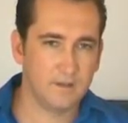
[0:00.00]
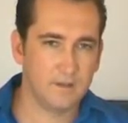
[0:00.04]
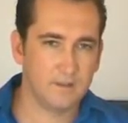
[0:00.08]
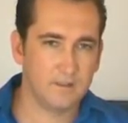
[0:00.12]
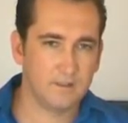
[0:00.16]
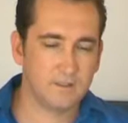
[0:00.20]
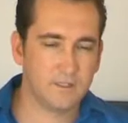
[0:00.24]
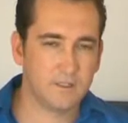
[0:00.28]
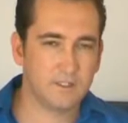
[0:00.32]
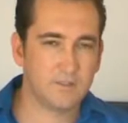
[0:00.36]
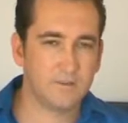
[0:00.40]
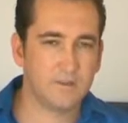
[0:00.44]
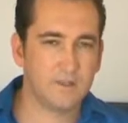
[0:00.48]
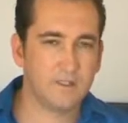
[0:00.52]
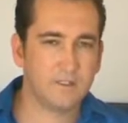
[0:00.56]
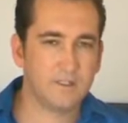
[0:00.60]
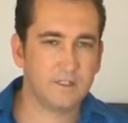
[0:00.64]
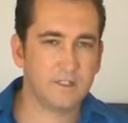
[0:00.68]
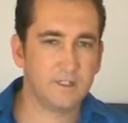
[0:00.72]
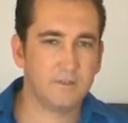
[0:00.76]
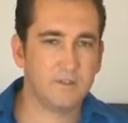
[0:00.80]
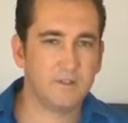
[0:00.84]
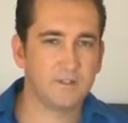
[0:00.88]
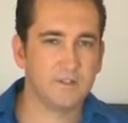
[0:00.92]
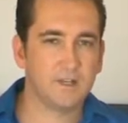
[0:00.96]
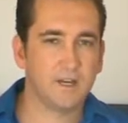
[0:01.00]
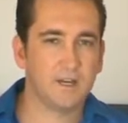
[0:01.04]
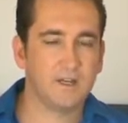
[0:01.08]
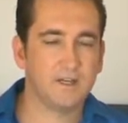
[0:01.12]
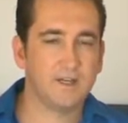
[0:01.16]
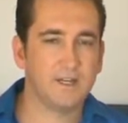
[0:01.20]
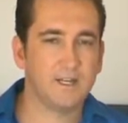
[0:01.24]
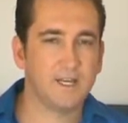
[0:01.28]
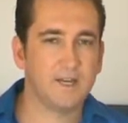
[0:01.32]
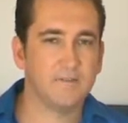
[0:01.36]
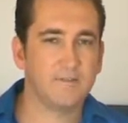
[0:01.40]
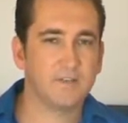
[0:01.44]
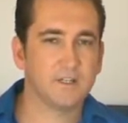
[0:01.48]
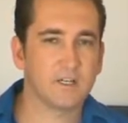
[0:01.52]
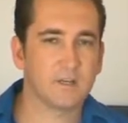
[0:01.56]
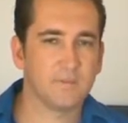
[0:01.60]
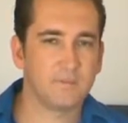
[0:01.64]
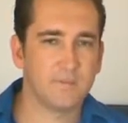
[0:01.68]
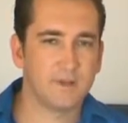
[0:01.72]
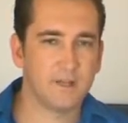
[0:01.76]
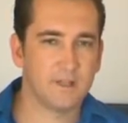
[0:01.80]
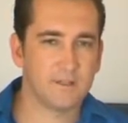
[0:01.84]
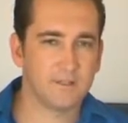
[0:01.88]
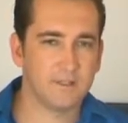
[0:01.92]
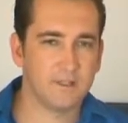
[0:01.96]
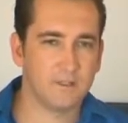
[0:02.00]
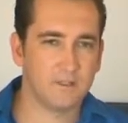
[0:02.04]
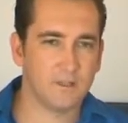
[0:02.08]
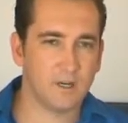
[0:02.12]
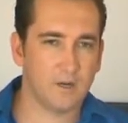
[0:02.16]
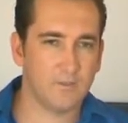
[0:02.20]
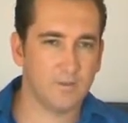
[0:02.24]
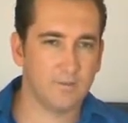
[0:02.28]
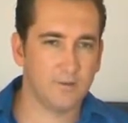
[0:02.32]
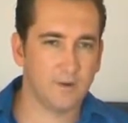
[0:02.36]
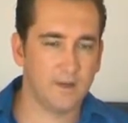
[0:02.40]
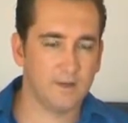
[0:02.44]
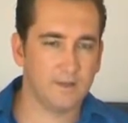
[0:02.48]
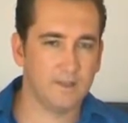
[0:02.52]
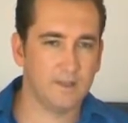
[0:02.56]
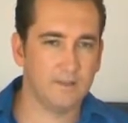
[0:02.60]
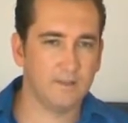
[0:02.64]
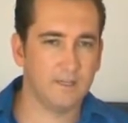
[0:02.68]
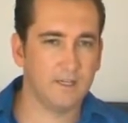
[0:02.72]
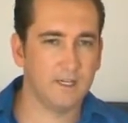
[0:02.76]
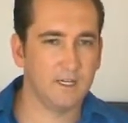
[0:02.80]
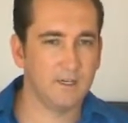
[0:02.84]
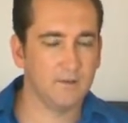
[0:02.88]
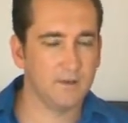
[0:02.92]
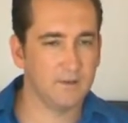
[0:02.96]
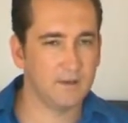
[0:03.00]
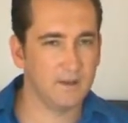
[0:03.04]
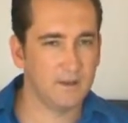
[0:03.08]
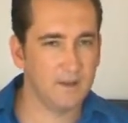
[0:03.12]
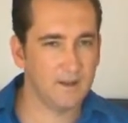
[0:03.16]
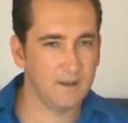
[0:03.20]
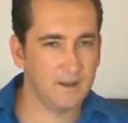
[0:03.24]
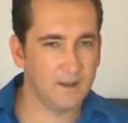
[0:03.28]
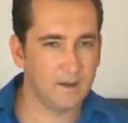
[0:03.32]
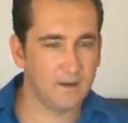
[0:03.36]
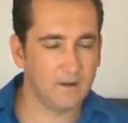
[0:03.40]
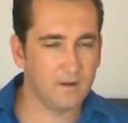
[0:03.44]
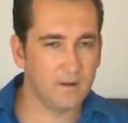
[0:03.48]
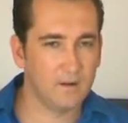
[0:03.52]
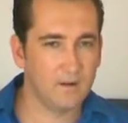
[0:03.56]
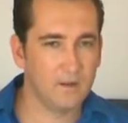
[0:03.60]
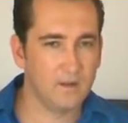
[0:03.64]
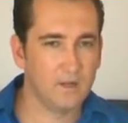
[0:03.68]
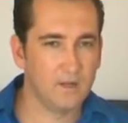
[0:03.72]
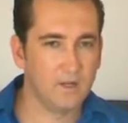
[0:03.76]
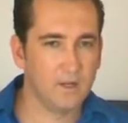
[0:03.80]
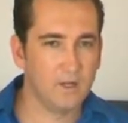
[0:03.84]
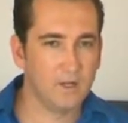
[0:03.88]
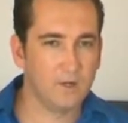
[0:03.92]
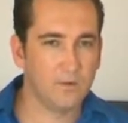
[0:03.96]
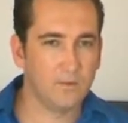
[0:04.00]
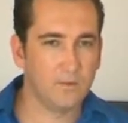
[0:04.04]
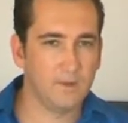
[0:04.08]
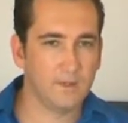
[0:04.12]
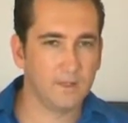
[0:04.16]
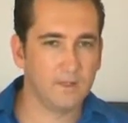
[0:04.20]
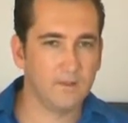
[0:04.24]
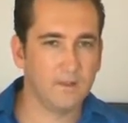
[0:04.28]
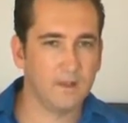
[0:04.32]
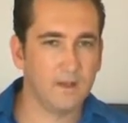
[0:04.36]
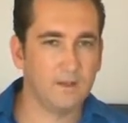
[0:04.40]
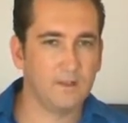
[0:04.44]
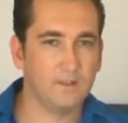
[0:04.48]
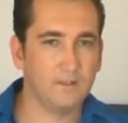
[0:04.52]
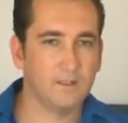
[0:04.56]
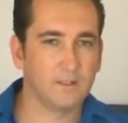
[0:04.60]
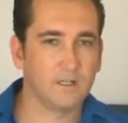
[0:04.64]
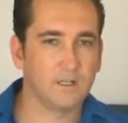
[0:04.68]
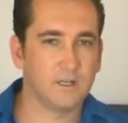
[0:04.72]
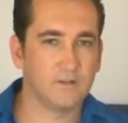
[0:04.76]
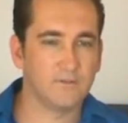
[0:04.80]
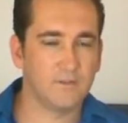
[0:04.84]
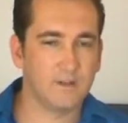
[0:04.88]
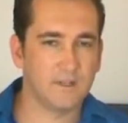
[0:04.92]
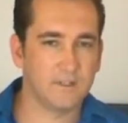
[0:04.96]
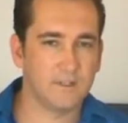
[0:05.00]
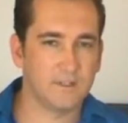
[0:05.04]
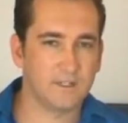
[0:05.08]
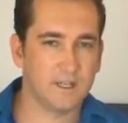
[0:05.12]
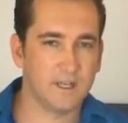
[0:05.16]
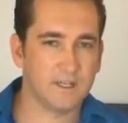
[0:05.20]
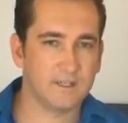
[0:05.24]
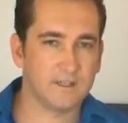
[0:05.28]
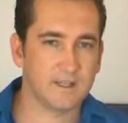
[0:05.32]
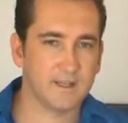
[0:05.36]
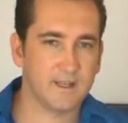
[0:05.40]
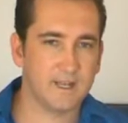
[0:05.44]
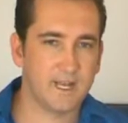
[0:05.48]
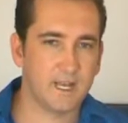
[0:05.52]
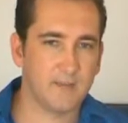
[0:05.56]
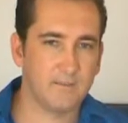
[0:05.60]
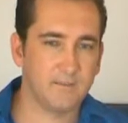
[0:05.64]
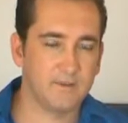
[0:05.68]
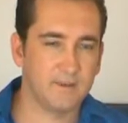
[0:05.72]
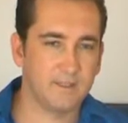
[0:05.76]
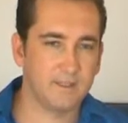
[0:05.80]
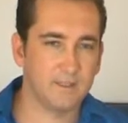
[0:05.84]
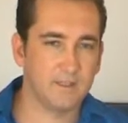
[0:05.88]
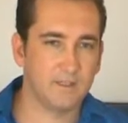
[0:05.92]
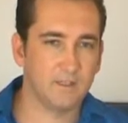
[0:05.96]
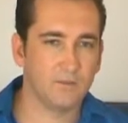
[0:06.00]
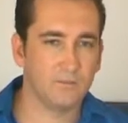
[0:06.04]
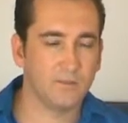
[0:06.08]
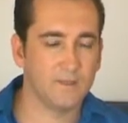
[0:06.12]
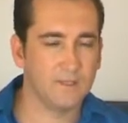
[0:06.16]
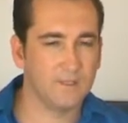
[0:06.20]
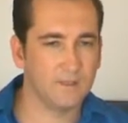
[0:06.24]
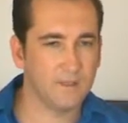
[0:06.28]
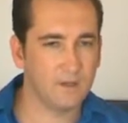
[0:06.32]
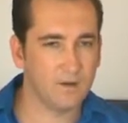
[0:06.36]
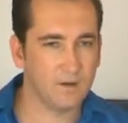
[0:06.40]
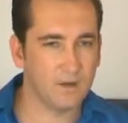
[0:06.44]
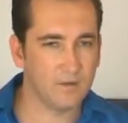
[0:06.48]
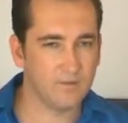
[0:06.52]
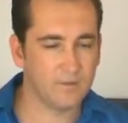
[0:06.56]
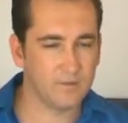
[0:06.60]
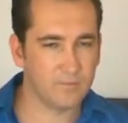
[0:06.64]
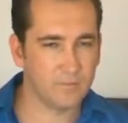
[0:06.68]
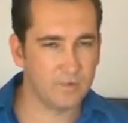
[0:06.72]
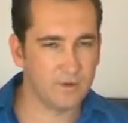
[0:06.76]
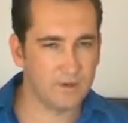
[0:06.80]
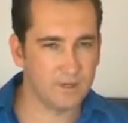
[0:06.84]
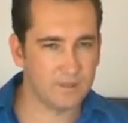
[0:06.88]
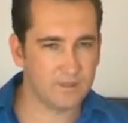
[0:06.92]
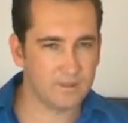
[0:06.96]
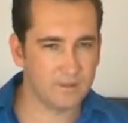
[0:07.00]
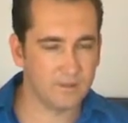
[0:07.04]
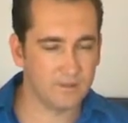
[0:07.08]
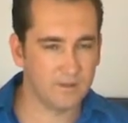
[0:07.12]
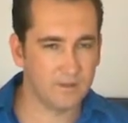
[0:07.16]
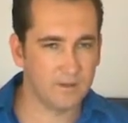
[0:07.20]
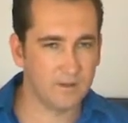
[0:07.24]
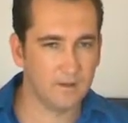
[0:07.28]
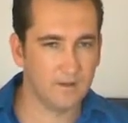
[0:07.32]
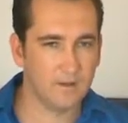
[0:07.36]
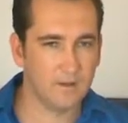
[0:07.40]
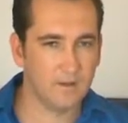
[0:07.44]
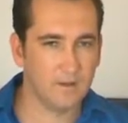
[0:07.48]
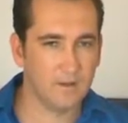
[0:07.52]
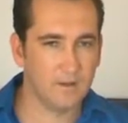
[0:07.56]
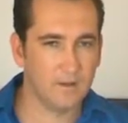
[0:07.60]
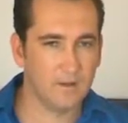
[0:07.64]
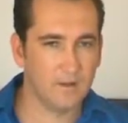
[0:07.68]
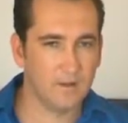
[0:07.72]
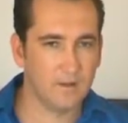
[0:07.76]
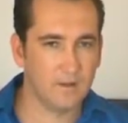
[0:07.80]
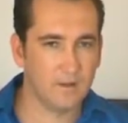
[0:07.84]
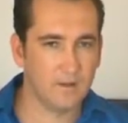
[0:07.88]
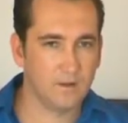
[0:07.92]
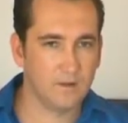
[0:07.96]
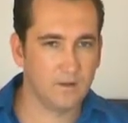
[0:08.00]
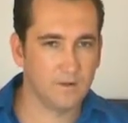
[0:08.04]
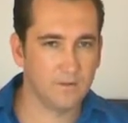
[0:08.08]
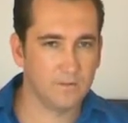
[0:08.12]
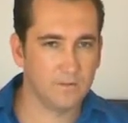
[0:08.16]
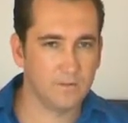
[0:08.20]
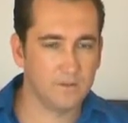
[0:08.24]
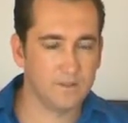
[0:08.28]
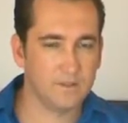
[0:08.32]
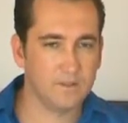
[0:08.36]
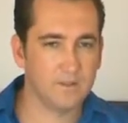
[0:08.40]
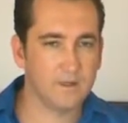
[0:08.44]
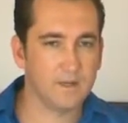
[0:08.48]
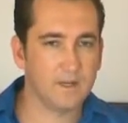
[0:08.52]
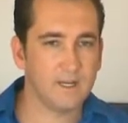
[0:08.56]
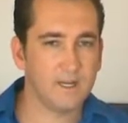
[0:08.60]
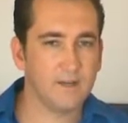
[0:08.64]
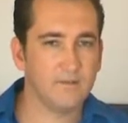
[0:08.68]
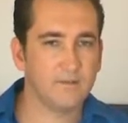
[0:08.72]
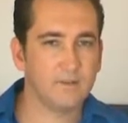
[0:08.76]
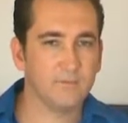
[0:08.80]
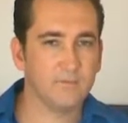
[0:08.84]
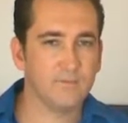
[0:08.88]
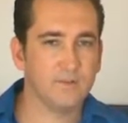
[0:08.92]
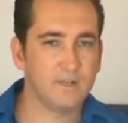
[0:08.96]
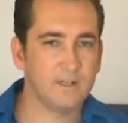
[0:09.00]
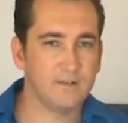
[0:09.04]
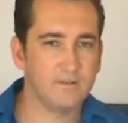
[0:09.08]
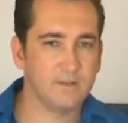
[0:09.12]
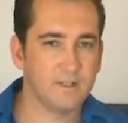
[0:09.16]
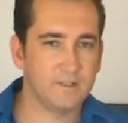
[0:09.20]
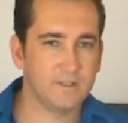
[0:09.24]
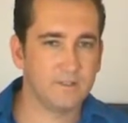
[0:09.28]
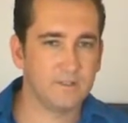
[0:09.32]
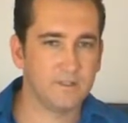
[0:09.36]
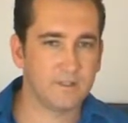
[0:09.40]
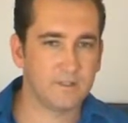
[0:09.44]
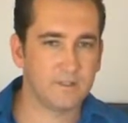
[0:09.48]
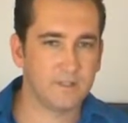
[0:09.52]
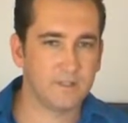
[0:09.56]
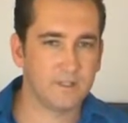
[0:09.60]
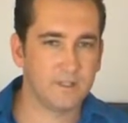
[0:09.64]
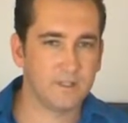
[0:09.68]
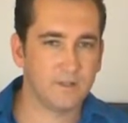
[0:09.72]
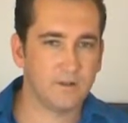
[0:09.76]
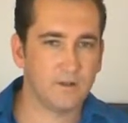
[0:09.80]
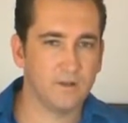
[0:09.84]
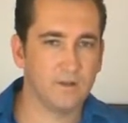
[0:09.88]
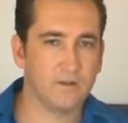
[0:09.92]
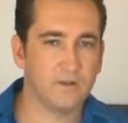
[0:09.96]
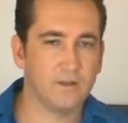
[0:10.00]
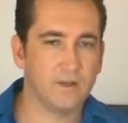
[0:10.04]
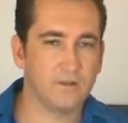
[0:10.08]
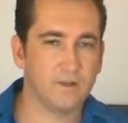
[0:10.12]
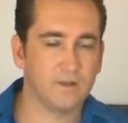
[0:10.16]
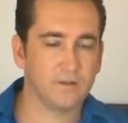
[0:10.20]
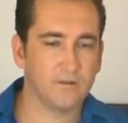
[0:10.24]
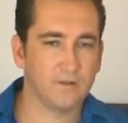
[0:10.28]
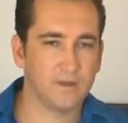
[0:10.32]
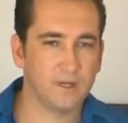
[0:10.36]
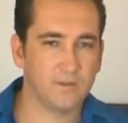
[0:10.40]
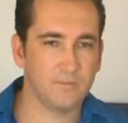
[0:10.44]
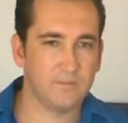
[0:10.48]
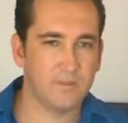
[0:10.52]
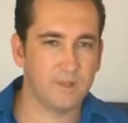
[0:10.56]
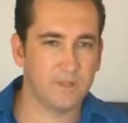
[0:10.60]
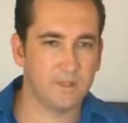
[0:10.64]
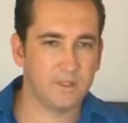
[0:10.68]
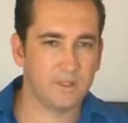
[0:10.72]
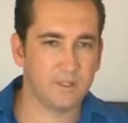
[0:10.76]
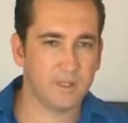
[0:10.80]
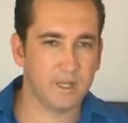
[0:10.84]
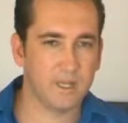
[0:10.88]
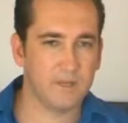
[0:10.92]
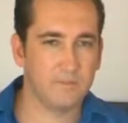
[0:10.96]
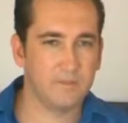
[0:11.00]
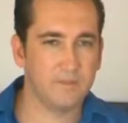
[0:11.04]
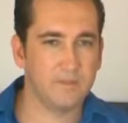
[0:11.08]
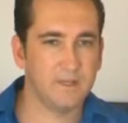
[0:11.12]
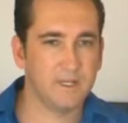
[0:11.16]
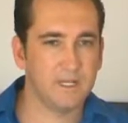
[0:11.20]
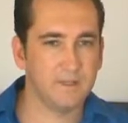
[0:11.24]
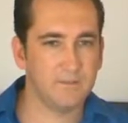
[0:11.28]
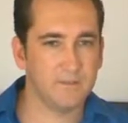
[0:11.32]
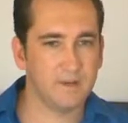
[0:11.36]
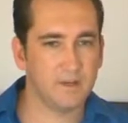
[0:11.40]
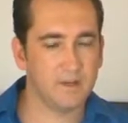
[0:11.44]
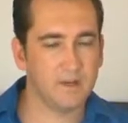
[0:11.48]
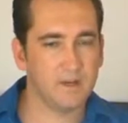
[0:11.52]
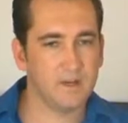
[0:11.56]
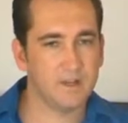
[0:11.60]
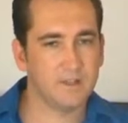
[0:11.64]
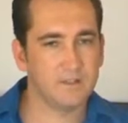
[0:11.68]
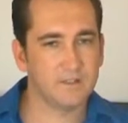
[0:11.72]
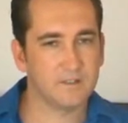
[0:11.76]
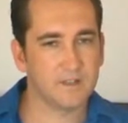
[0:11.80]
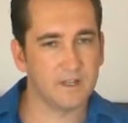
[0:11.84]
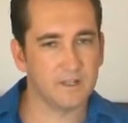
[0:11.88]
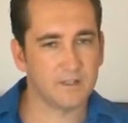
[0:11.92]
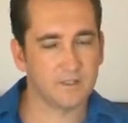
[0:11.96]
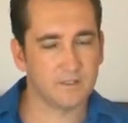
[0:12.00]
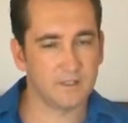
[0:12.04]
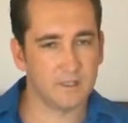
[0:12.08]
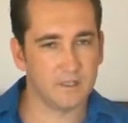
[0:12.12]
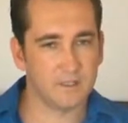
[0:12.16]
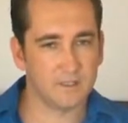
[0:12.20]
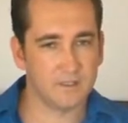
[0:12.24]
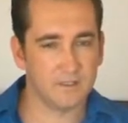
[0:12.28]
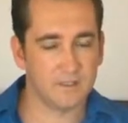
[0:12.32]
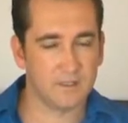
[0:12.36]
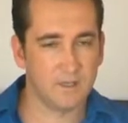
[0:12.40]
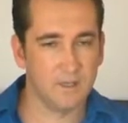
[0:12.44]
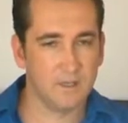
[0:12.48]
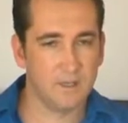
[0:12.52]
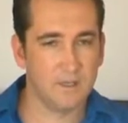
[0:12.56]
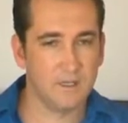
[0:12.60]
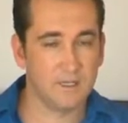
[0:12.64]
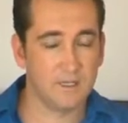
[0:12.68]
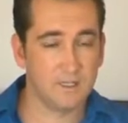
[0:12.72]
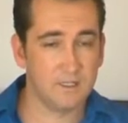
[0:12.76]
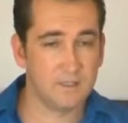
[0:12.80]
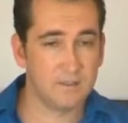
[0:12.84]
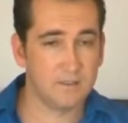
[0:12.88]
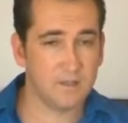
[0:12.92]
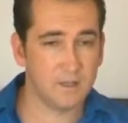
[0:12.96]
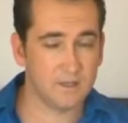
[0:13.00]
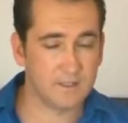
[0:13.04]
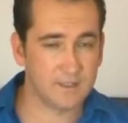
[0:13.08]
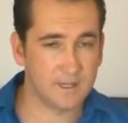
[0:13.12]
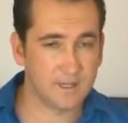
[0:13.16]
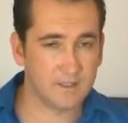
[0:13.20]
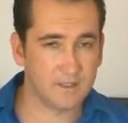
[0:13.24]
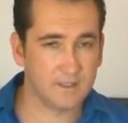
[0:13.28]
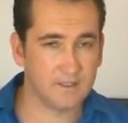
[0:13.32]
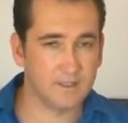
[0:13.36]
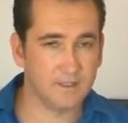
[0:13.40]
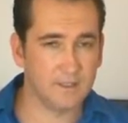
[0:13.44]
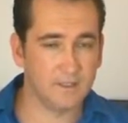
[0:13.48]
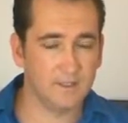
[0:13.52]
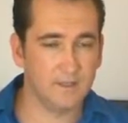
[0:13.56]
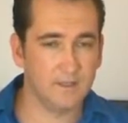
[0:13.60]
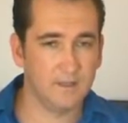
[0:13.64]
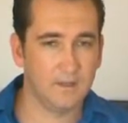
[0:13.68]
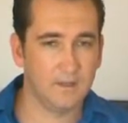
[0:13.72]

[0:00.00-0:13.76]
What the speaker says: Since we as humans only have the capacity to operate in the here and now, we can only look at events as they happen in the window of the present. We do not have the privilege to see or know the greater picture and meaning behind such things in totality.